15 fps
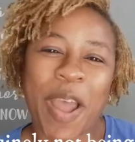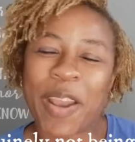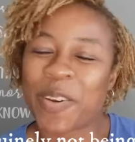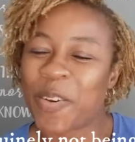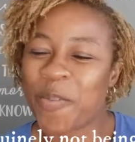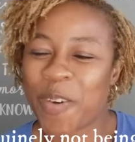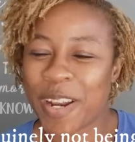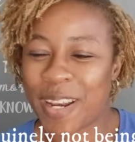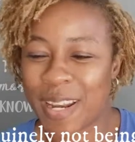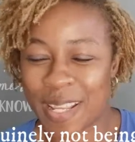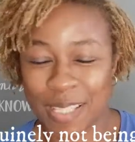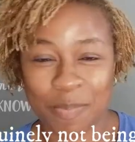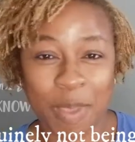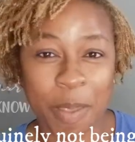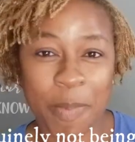don't know what it
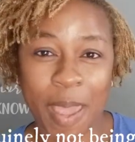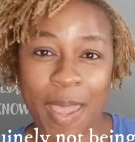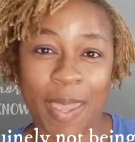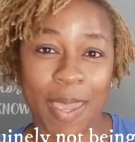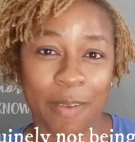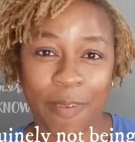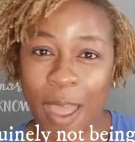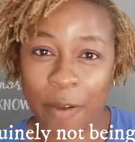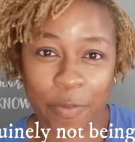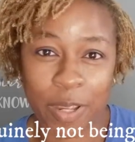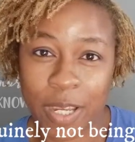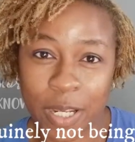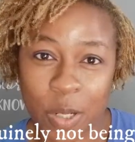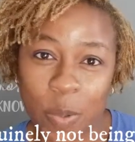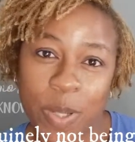is. Maybe I give
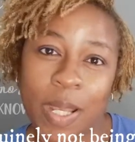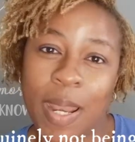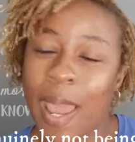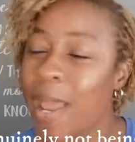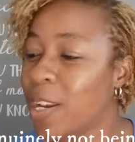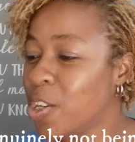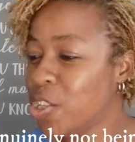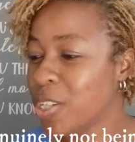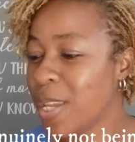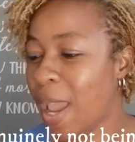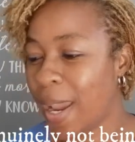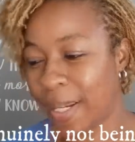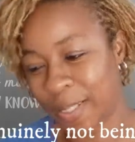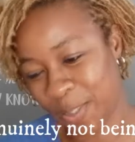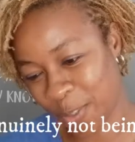African queen energy.
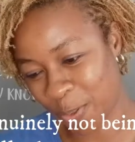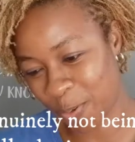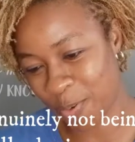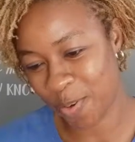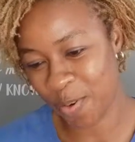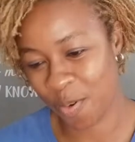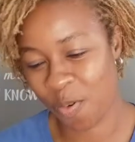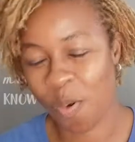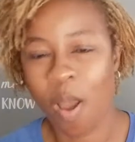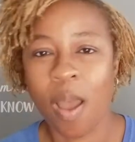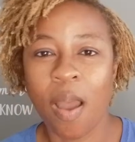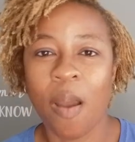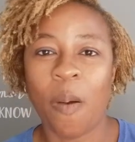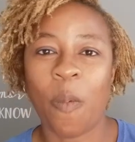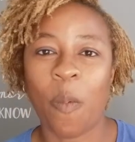I don't know
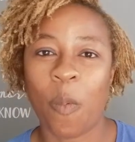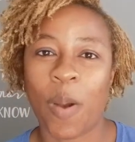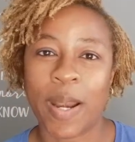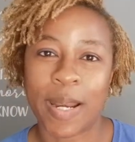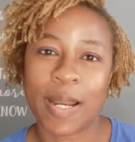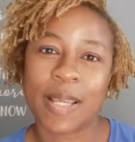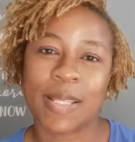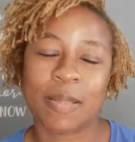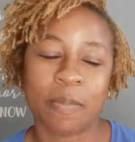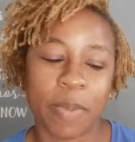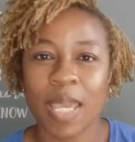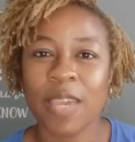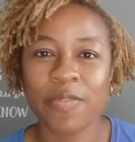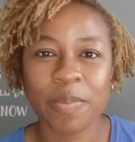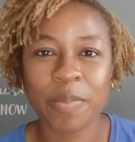what it is.
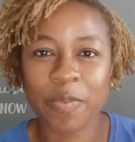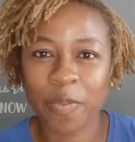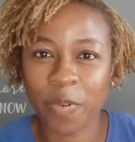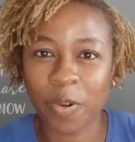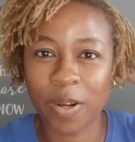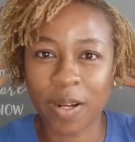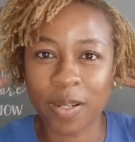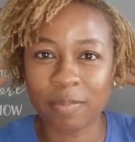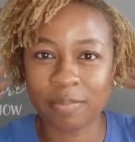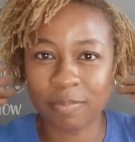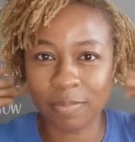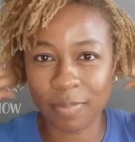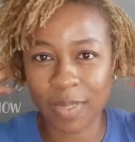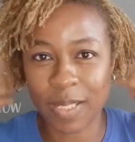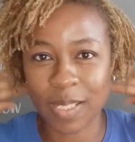Even before
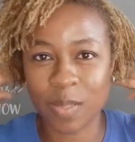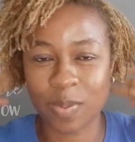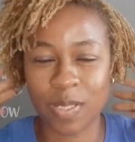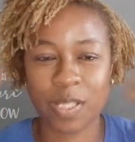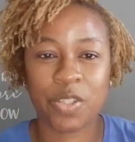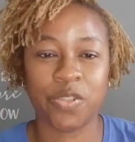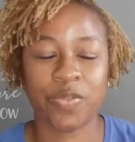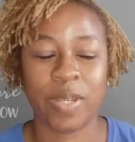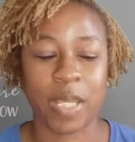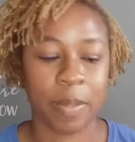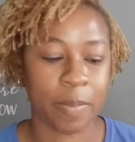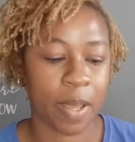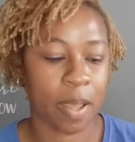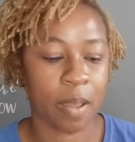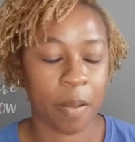this was a
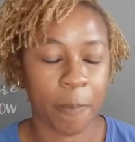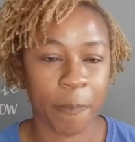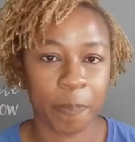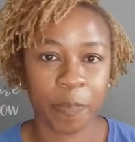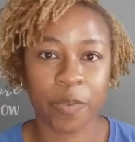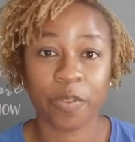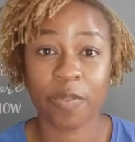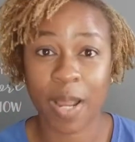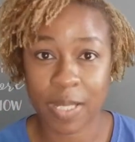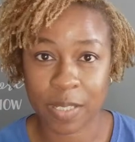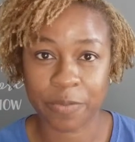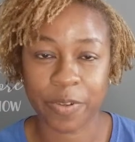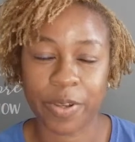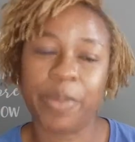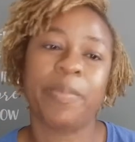dream,
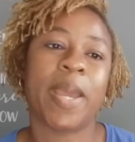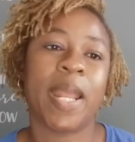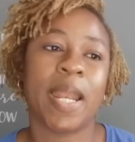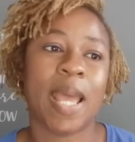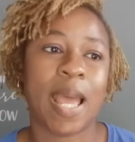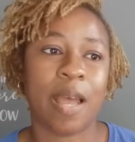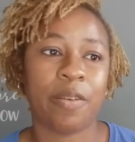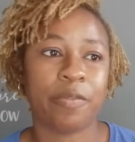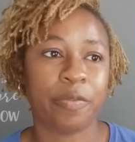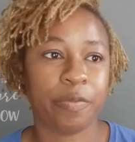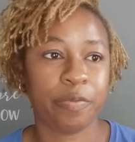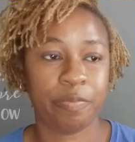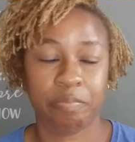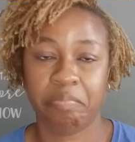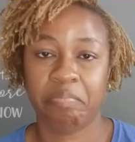Rastafarian men have
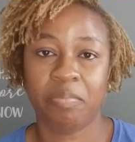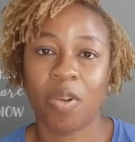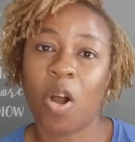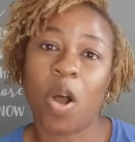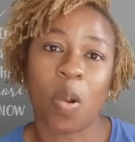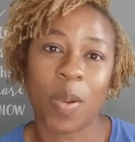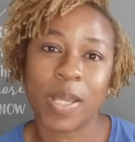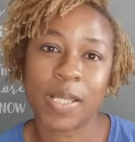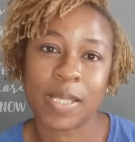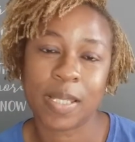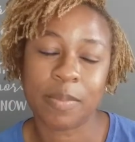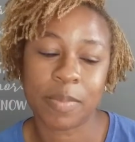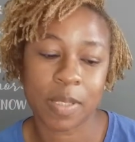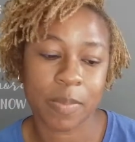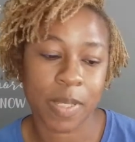always
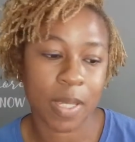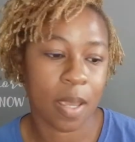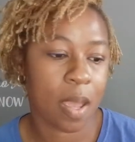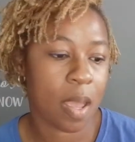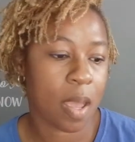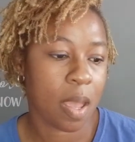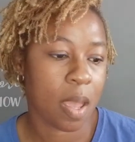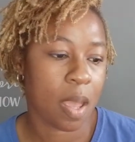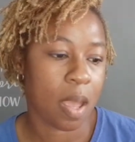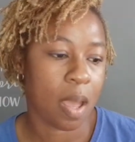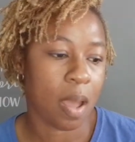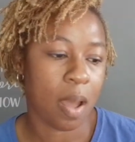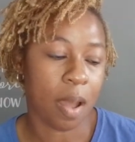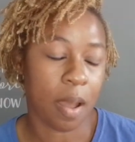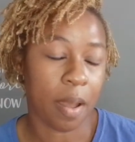seemed to be
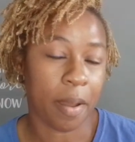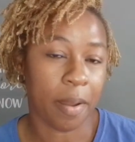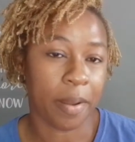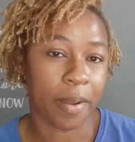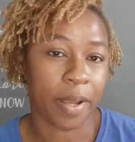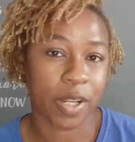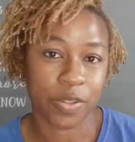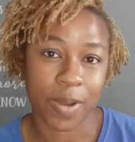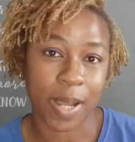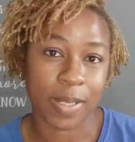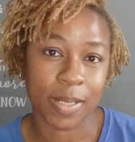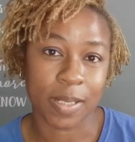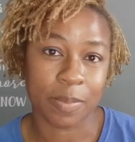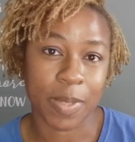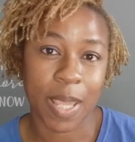
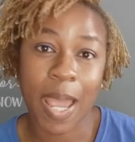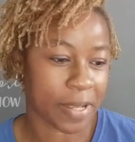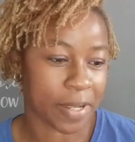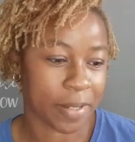attracted to me.